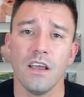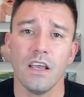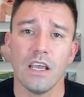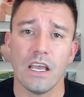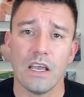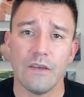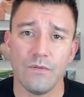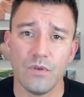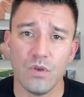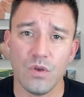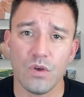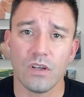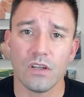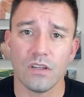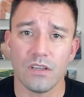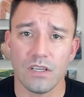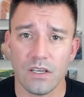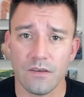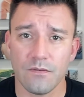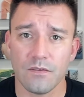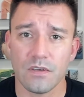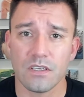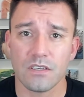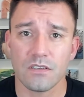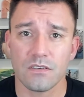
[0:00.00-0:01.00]
if you could
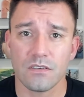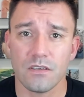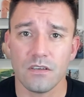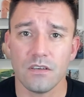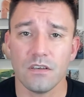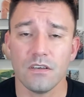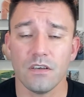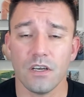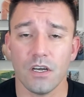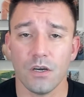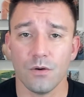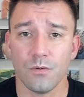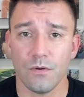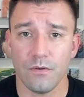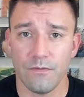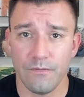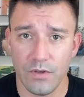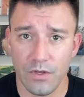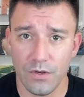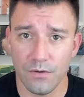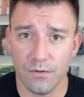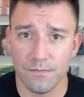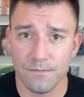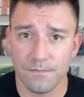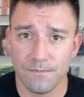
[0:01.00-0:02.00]
leave us a
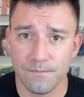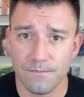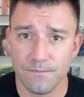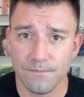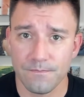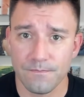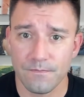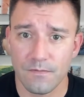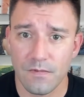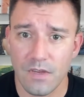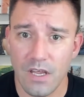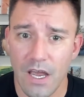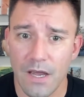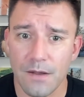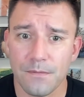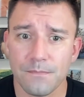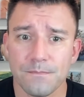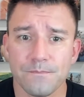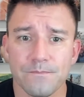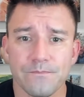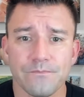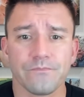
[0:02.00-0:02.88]
review. Okay.